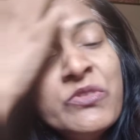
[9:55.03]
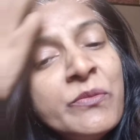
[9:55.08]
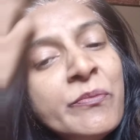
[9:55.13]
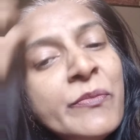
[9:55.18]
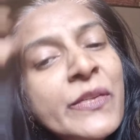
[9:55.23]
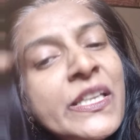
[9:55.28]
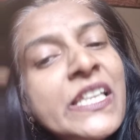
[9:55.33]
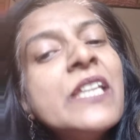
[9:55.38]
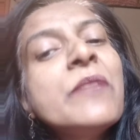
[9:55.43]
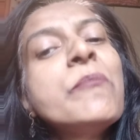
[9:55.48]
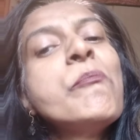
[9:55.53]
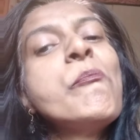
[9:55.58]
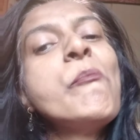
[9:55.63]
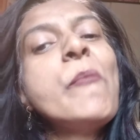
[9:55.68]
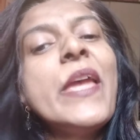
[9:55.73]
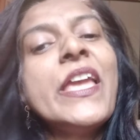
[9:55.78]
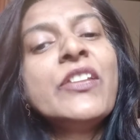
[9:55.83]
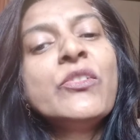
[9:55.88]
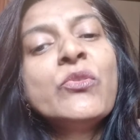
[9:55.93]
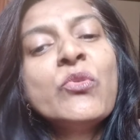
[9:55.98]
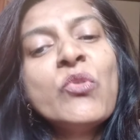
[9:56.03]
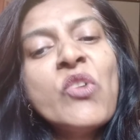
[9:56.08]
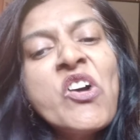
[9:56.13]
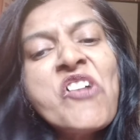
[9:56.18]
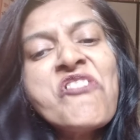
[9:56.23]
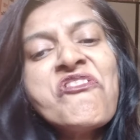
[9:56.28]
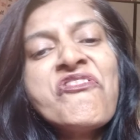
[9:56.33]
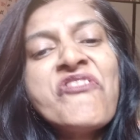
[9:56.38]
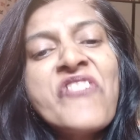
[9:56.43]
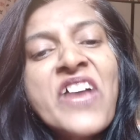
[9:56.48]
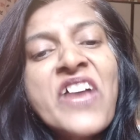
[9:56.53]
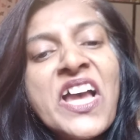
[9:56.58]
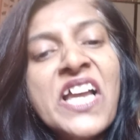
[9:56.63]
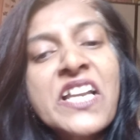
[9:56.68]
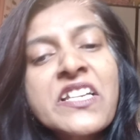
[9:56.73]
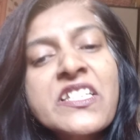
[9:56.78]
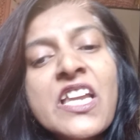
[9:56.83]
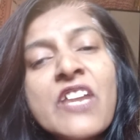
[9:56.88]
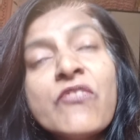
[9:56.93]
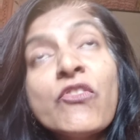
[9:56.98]
women and men who are
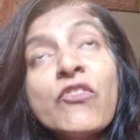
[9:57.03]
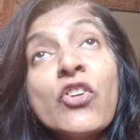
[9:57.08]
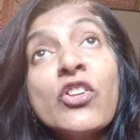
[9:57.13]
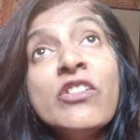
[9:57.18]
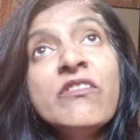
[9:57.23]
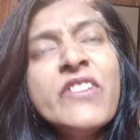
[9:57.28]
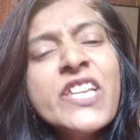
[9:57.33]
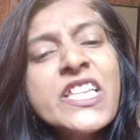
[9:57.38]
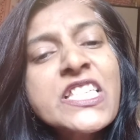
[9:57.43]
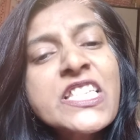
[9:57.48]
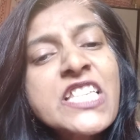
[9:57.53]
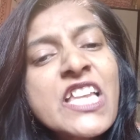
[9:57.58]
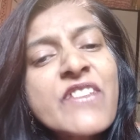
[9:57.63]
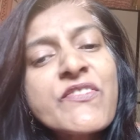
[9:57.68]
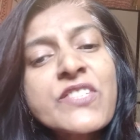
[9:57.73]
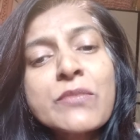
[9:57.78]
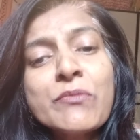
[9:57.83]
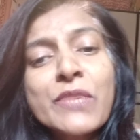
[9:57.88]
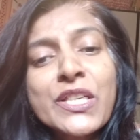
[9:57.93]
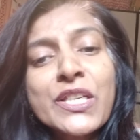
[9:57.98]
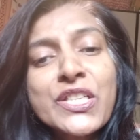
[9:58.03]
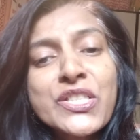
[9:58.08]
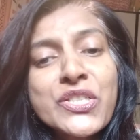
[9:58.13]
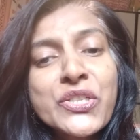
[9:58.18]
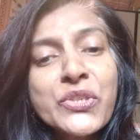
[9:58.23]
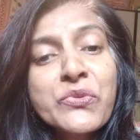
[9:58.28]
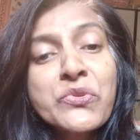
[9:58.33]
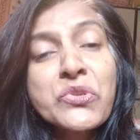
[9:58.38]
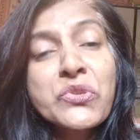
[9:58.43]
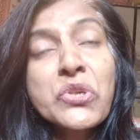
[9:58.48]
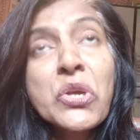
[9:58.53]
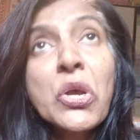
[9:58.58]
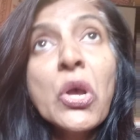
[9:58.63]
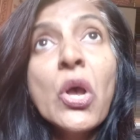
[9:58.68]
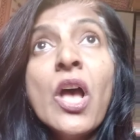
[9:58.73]
fat have always have some excuse.